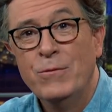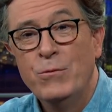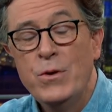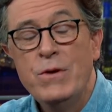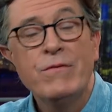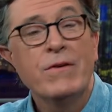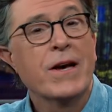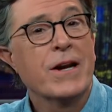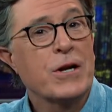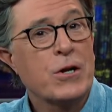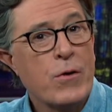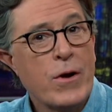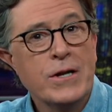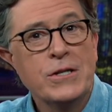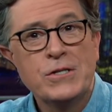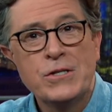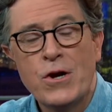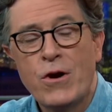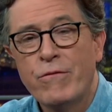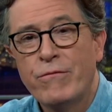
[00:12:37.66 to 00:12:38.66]
We've got a
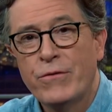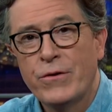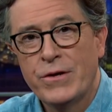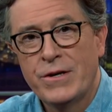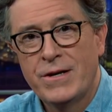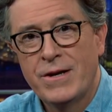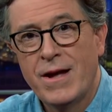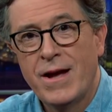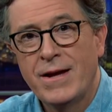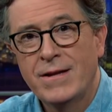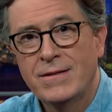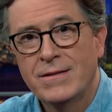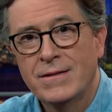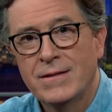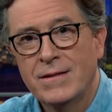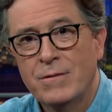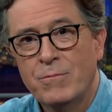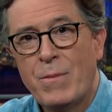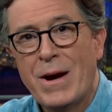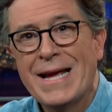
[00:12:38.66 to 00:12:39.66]
great show for you tonight.
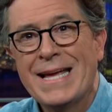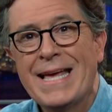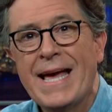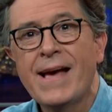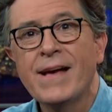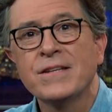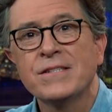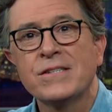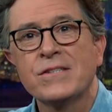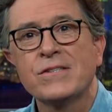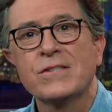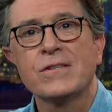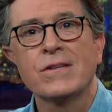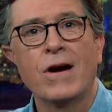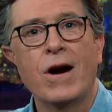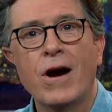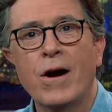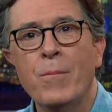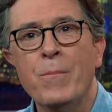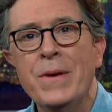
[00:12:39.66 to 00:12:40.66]
My guests
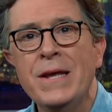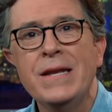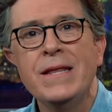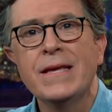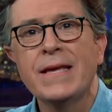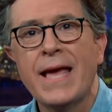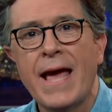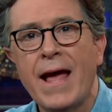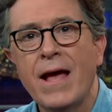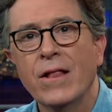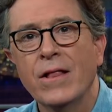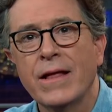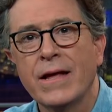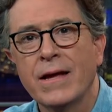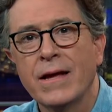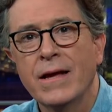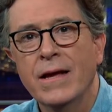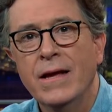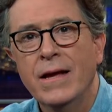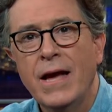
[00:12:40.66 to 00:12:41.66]
are Mindy
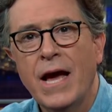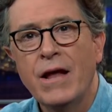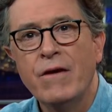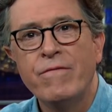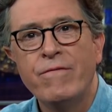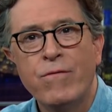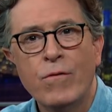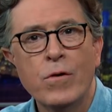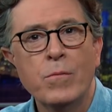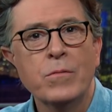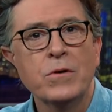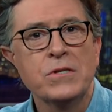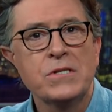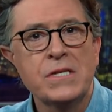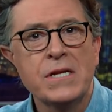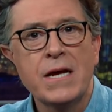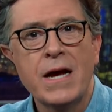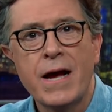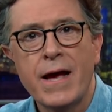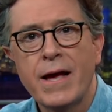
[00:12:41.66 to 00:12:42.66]
Kaling and former
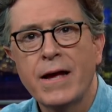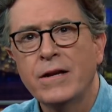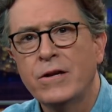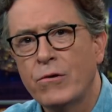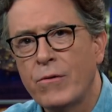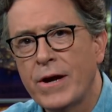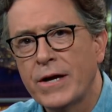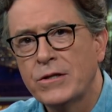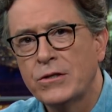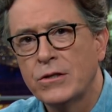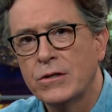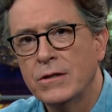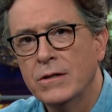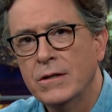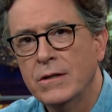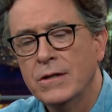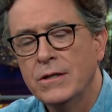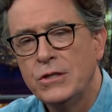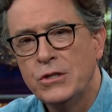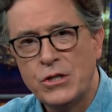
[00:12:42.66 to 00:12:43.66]
C I A
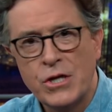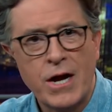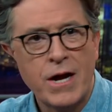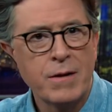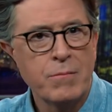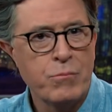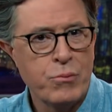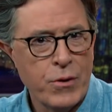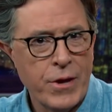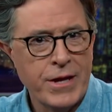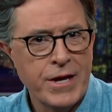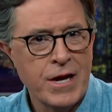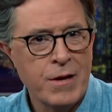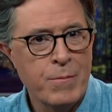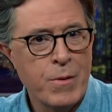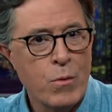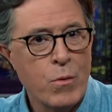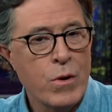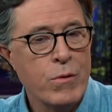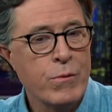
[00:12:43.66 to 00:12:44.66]
director John Brennan.
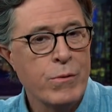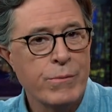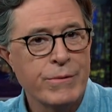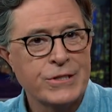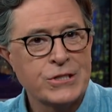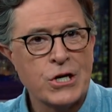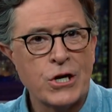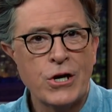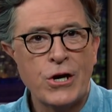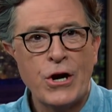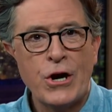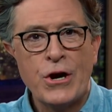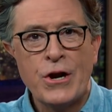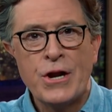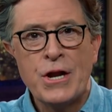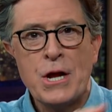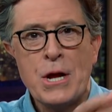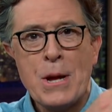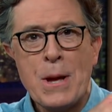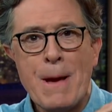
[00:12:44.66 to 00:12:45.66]
But when we
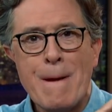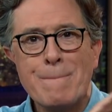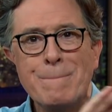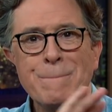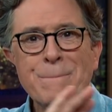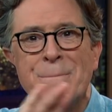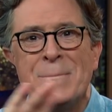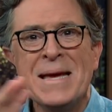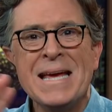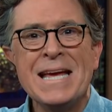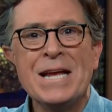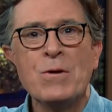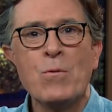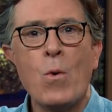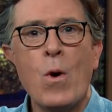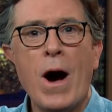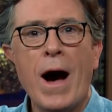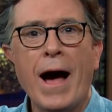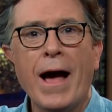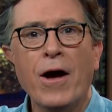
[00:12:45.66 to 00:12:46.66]
return,
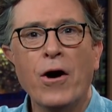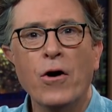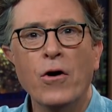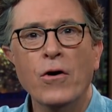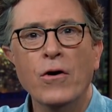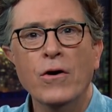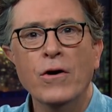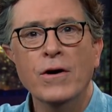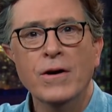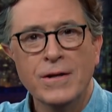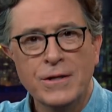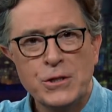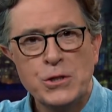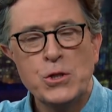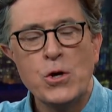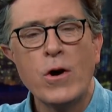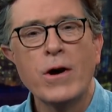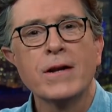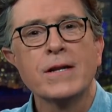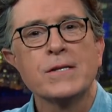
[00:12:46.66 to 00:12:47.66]
meanwhile,
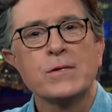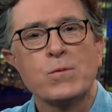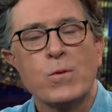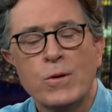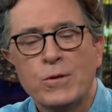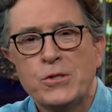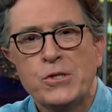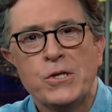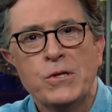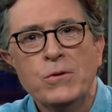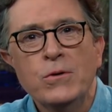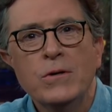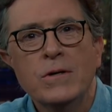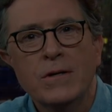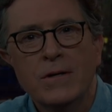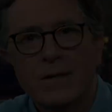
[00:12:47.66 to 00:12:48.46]
join us, won't you?